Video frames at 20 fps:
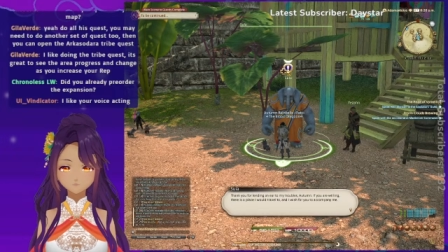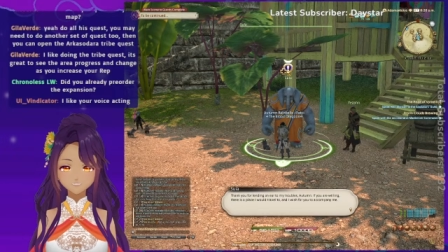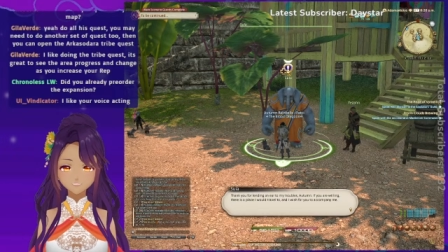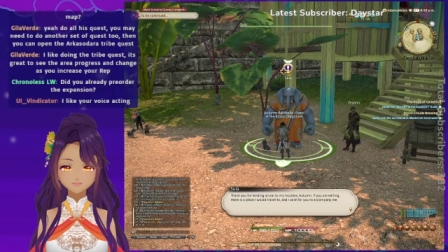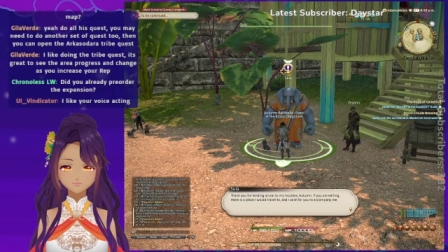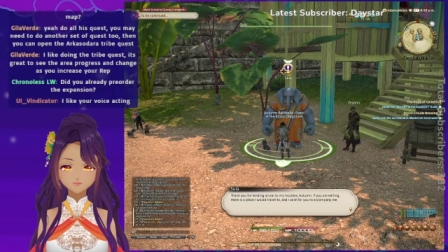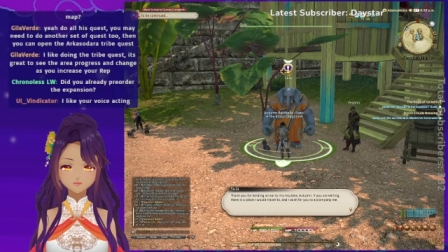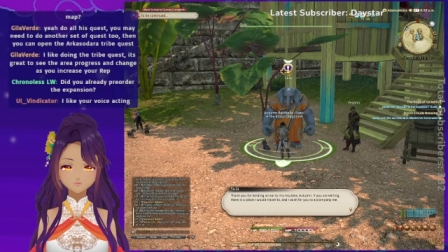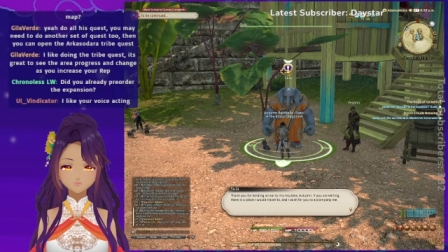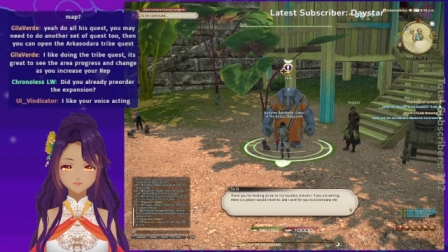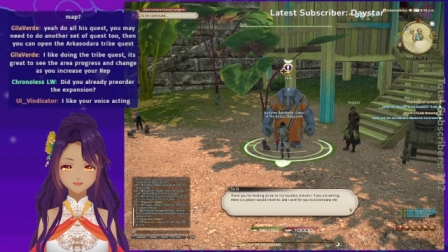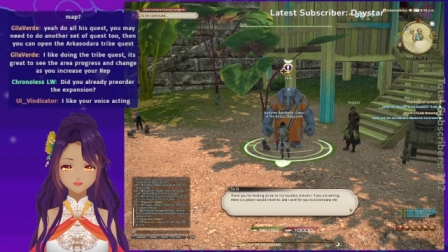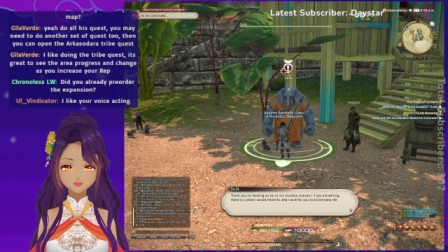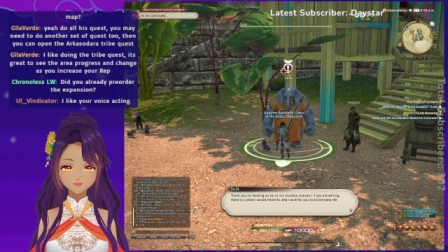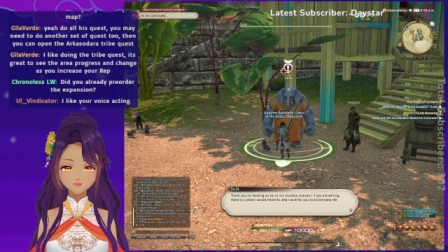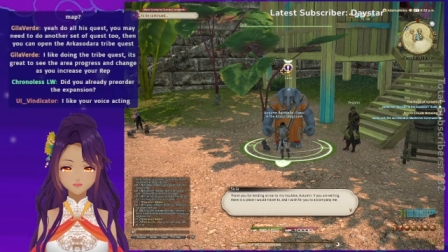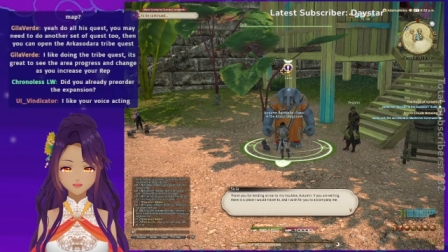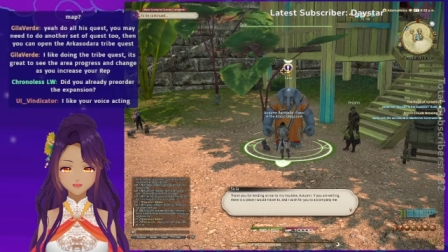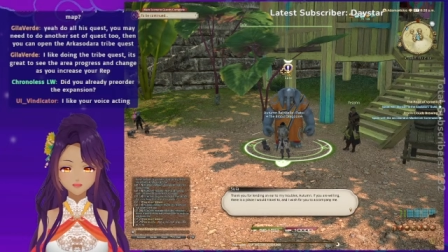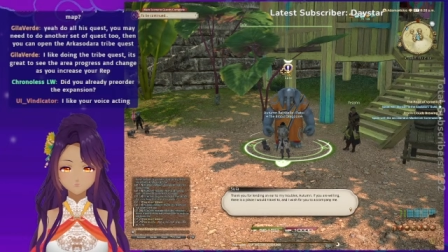If you are
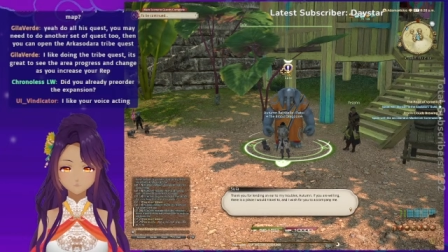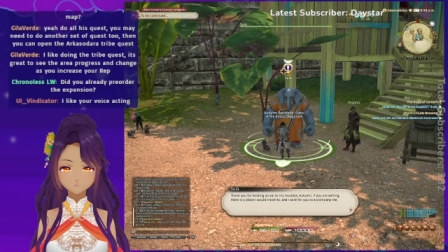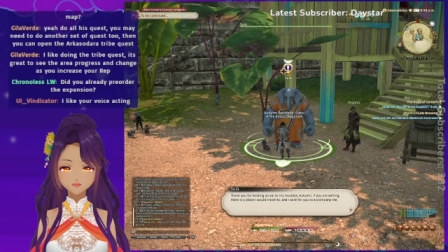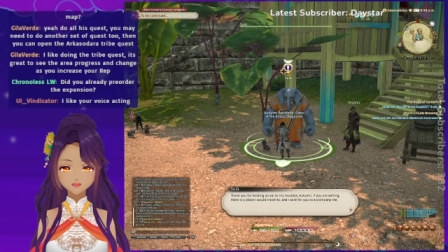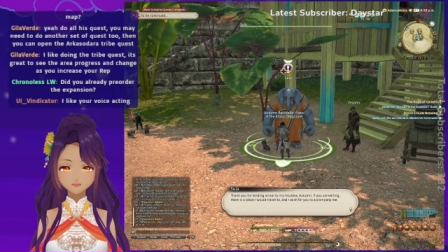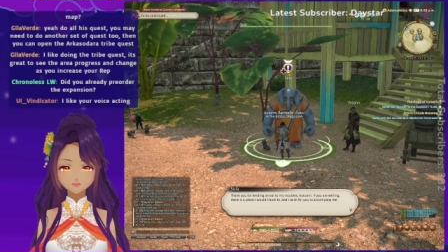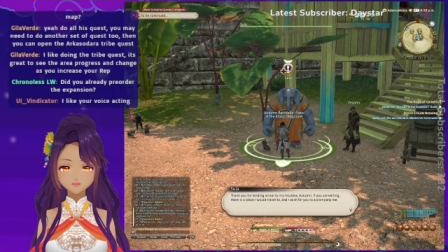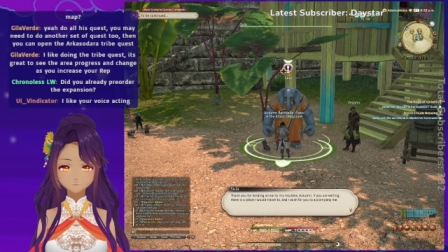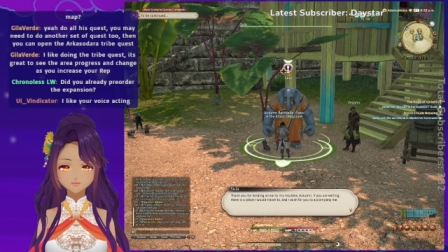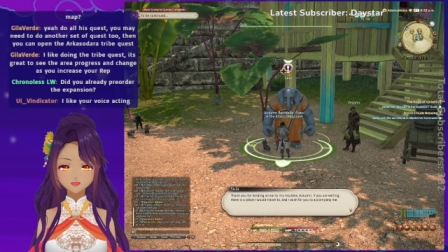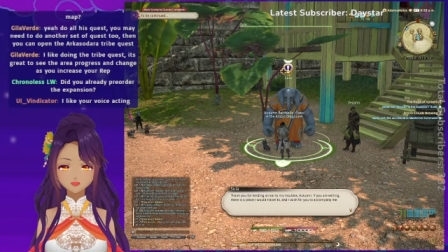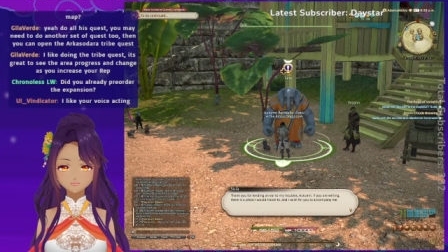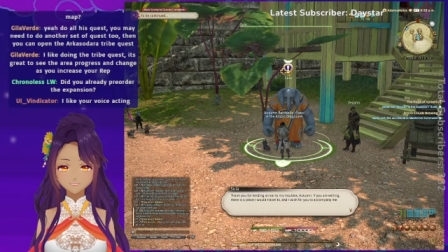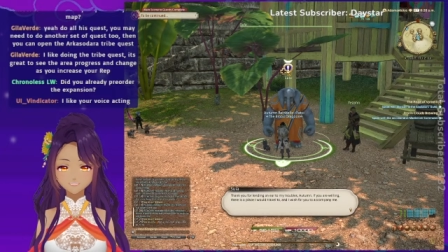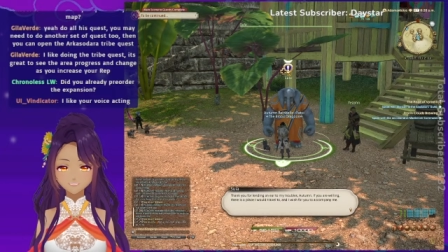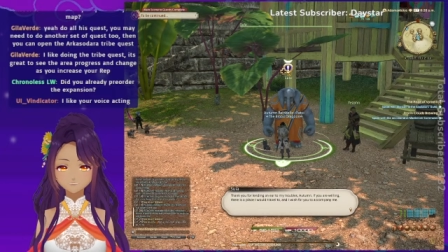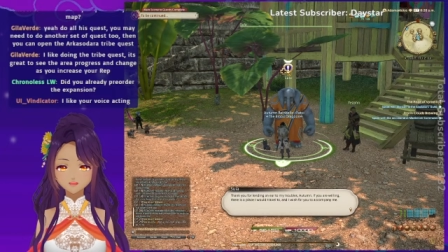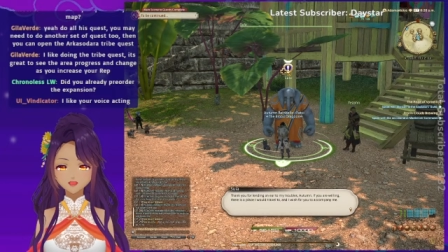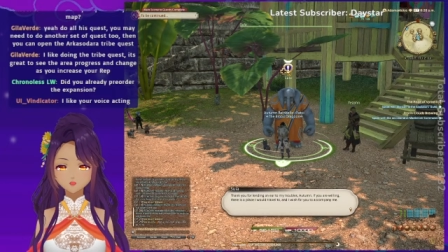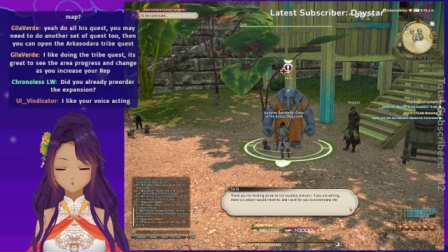willing, there is a
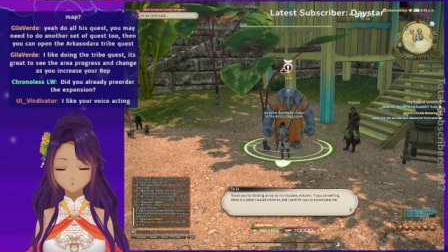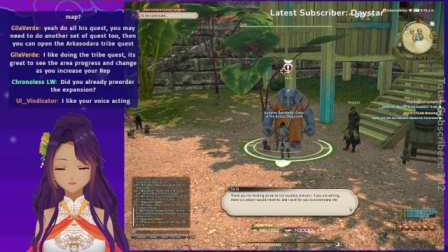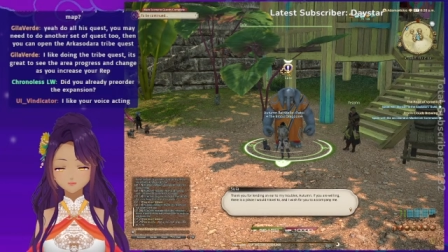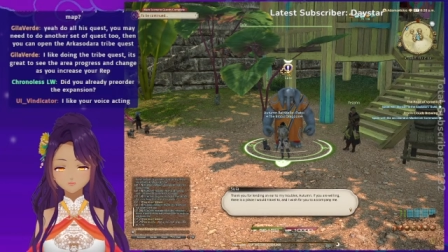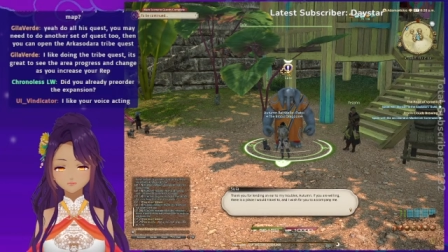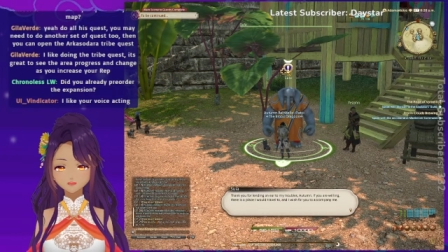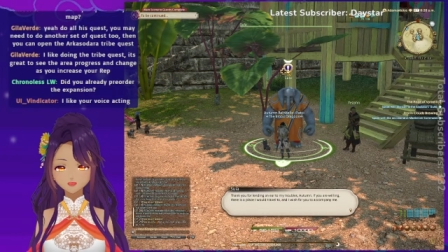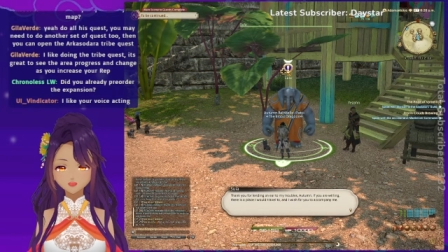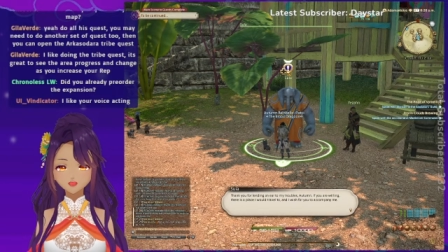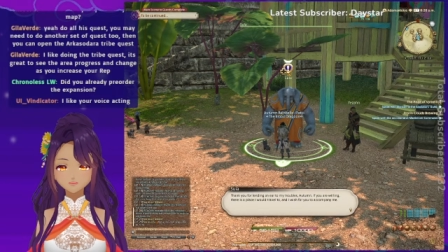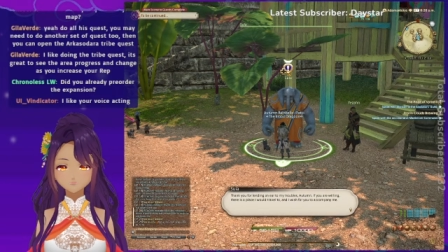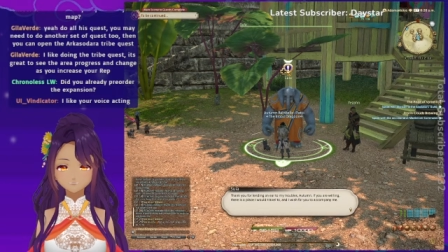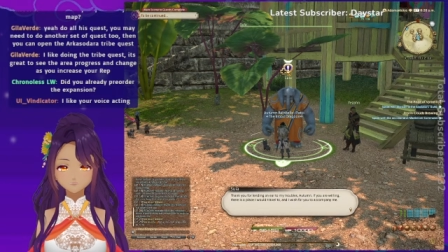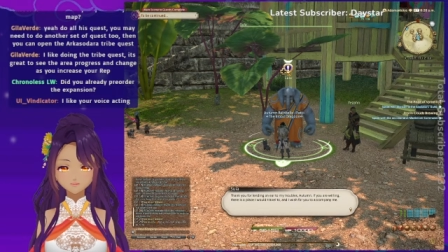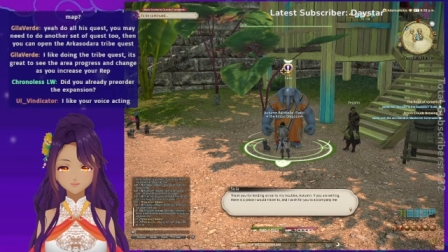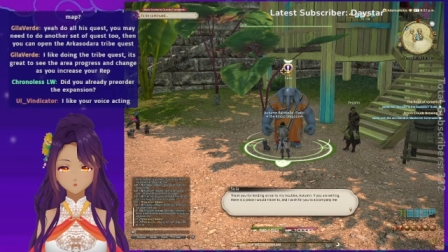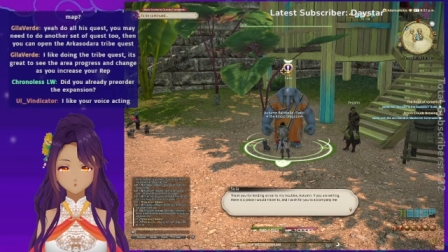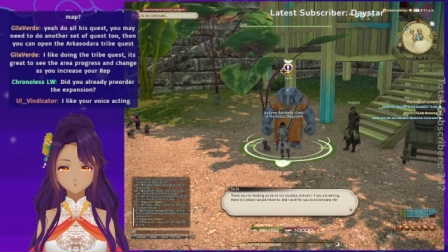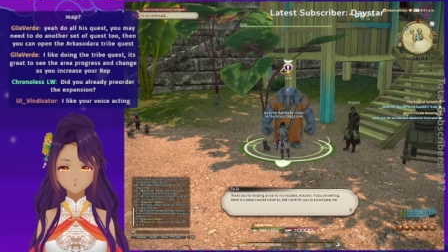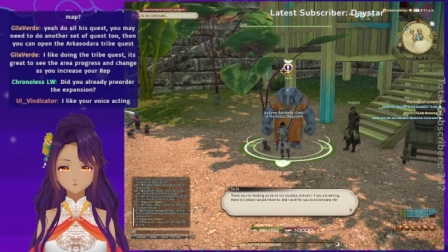place I would travel
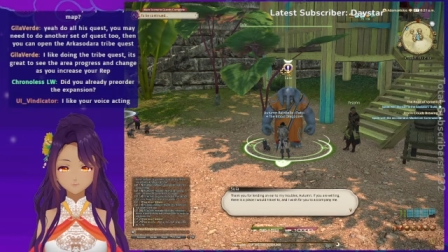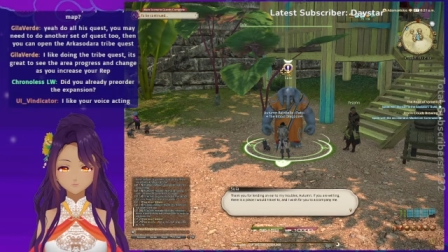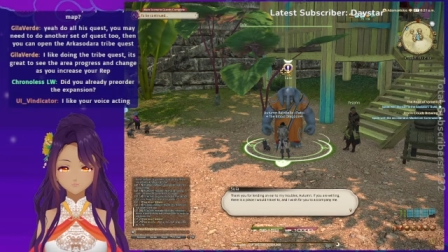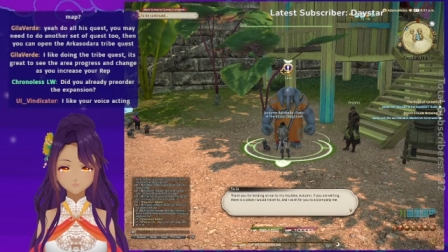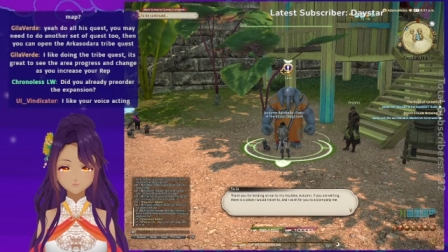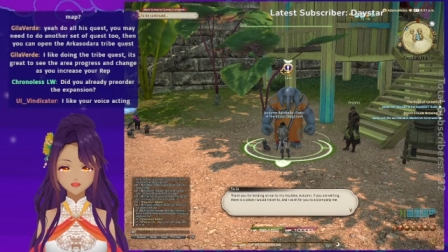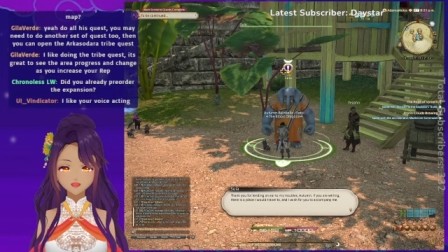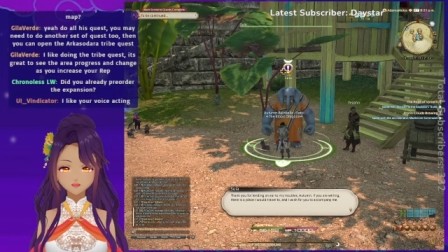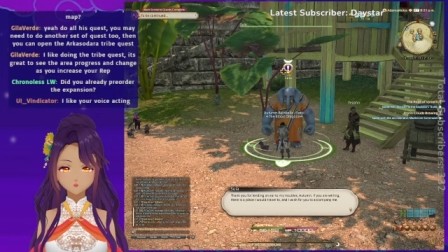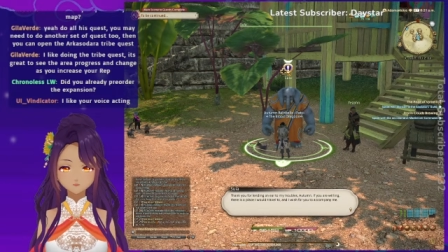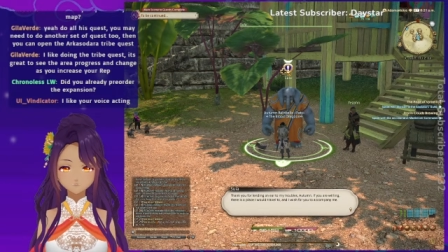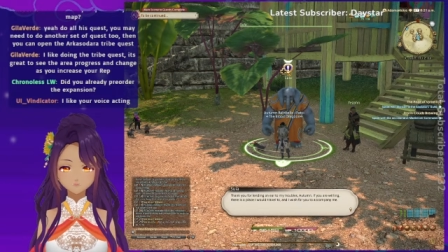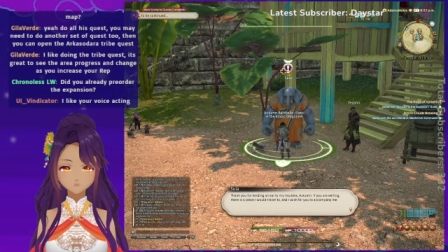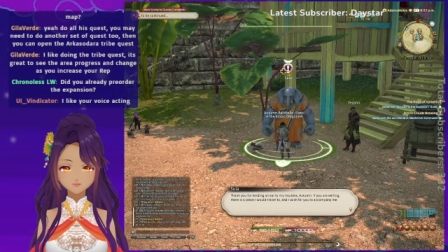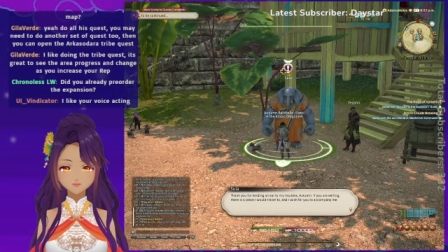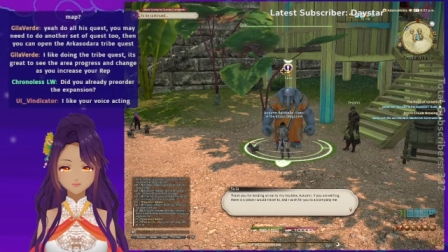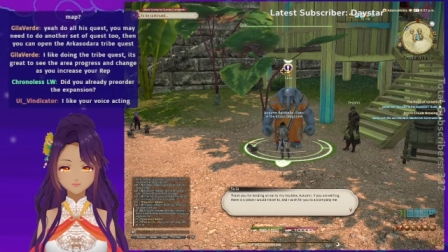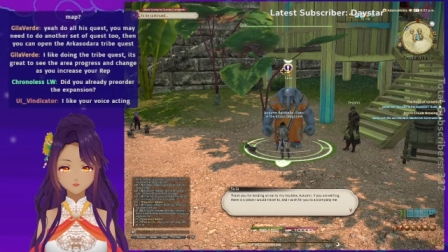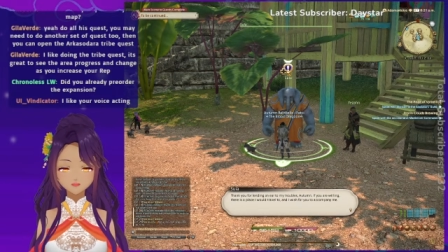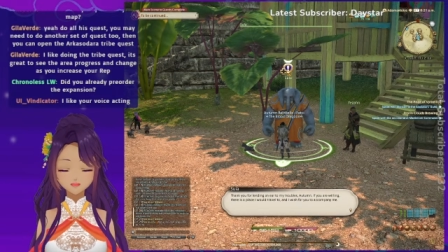to, and I wish for
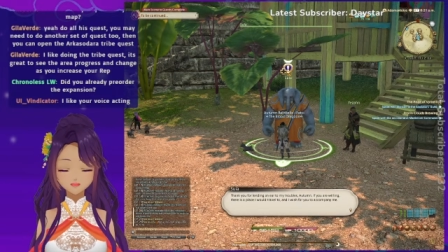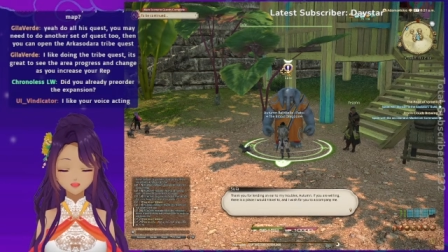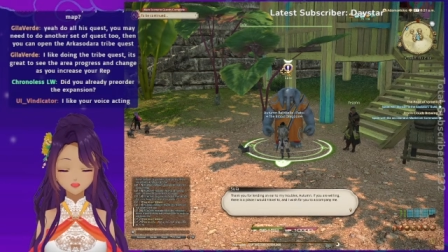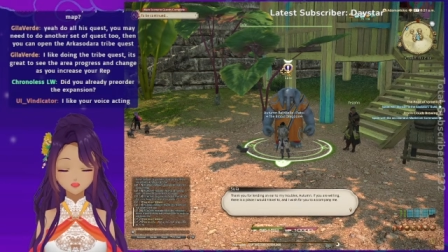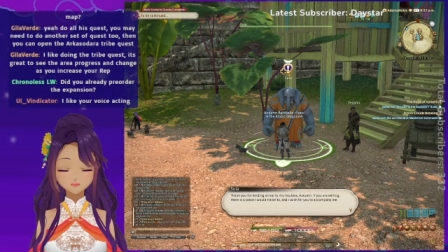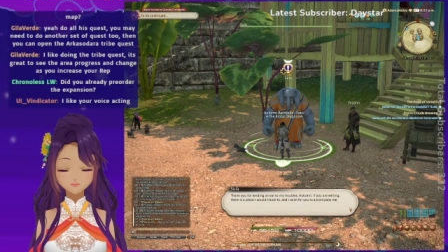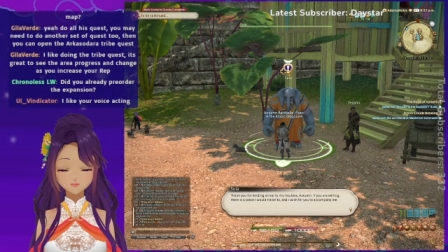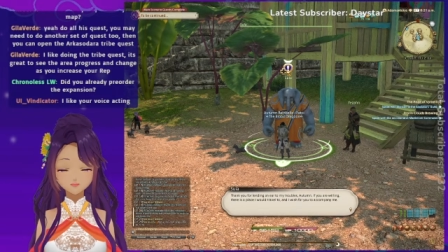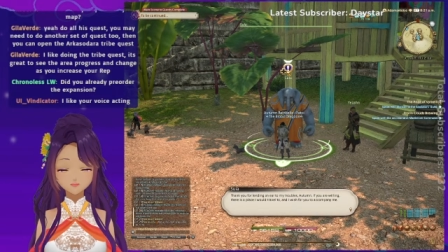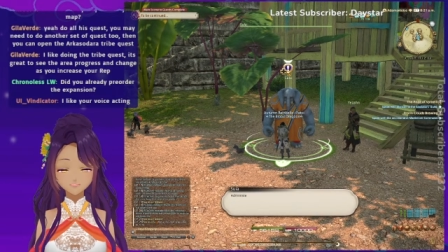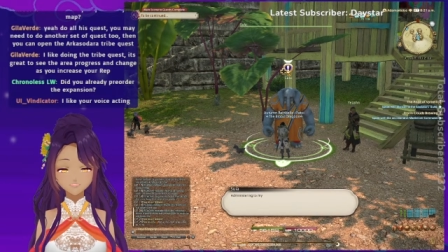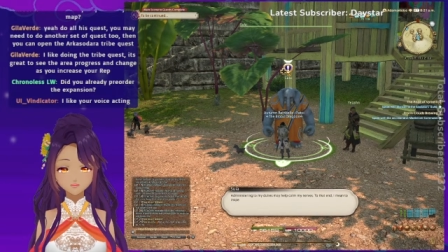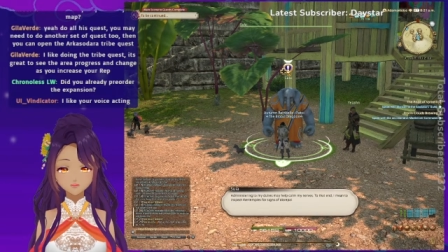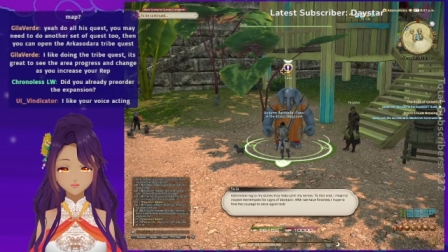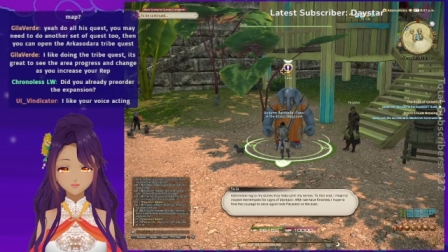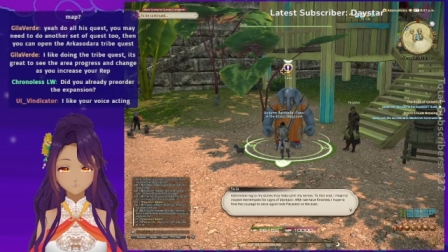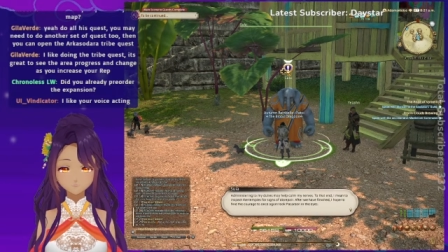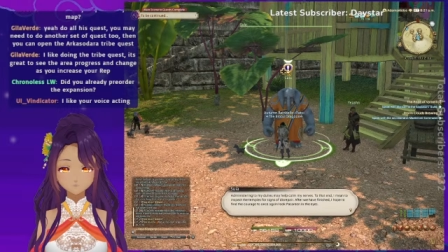you to accompany me.